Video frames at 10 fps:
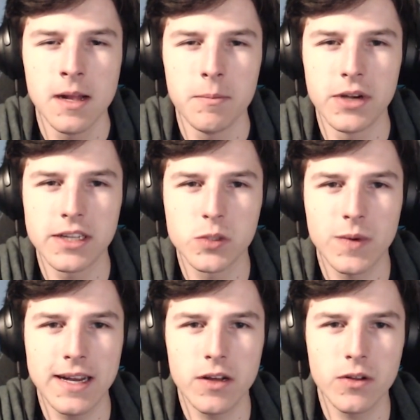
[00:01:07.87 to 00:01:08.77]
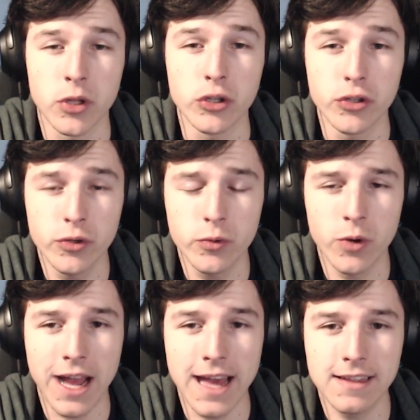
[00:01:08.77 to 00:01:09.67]
but as well
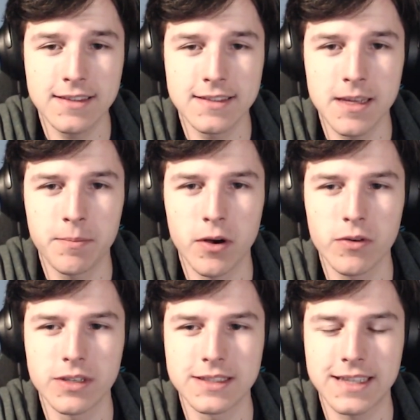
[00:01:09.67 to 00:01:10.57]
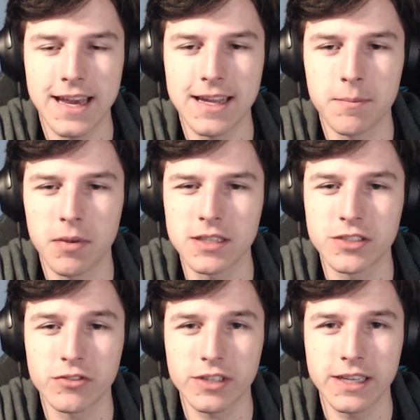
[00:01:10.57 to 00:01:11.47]
you and the opponent gain
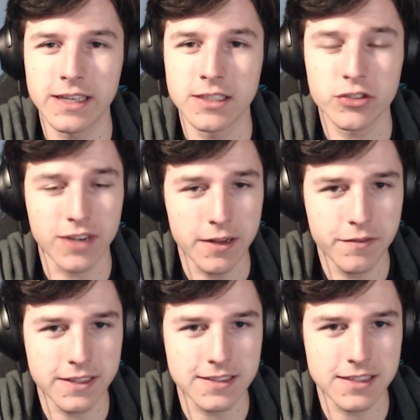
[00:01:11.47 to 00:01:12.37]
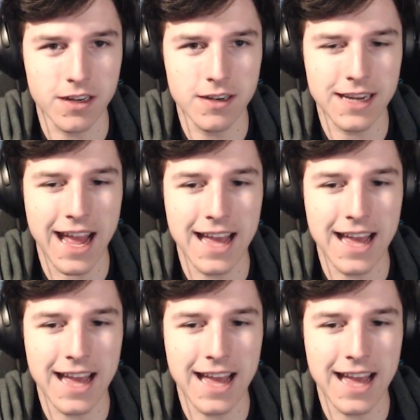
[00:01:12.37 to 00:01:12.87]
+3 strength at the start,